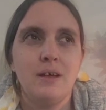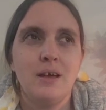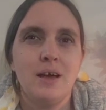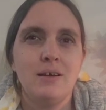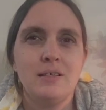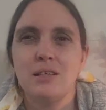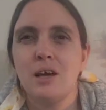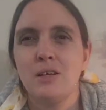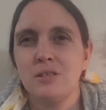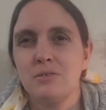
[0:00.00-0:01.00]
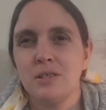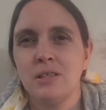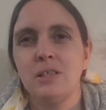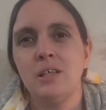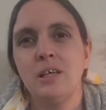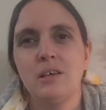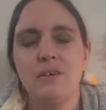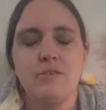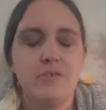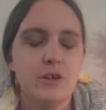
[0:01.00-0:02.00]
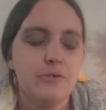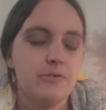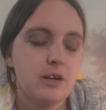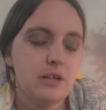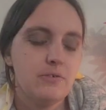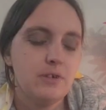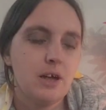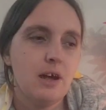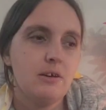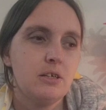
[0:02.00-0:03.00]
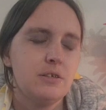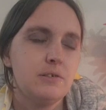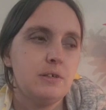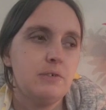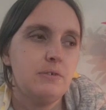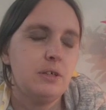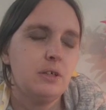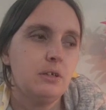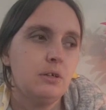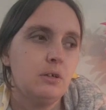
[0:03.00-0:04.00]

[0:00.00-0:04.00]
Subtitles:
yeah, it's hard to really like feel for any of the characters or anything,